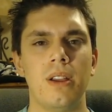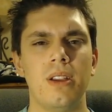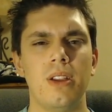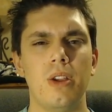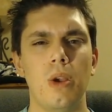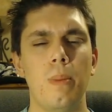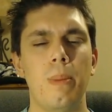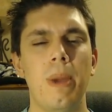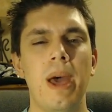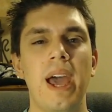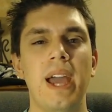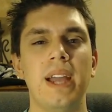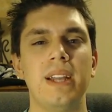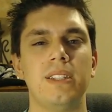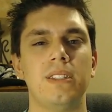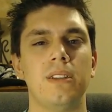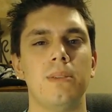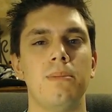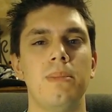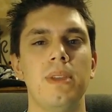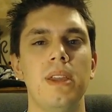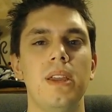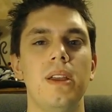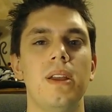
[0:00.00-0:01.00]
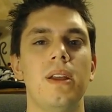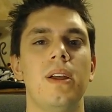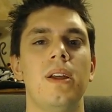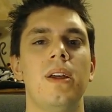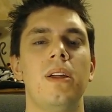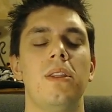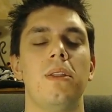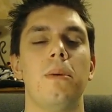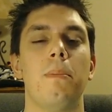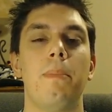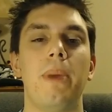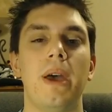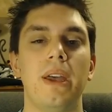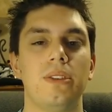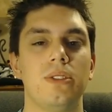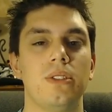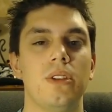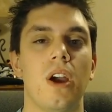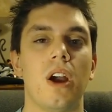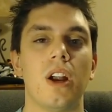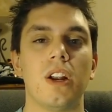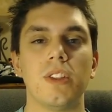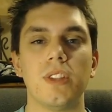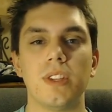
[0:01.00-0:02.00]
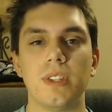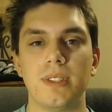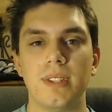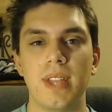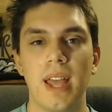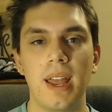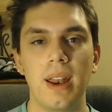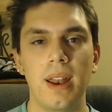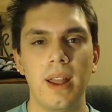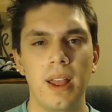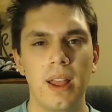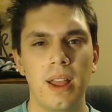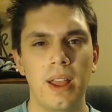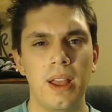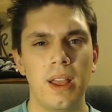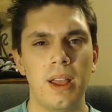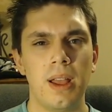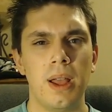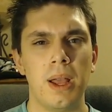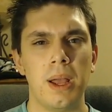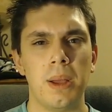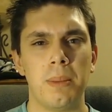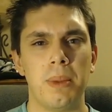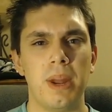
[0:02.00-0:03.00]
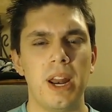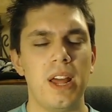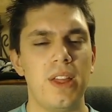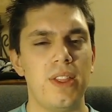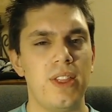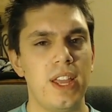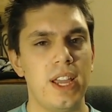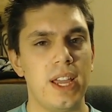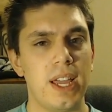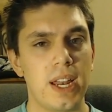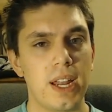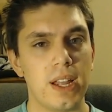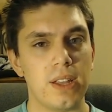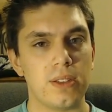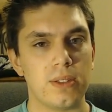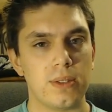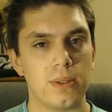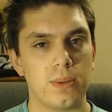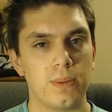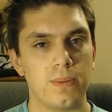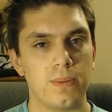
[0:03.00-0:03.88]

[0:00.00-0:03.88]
you peg to be the best card in the set, but I think it is.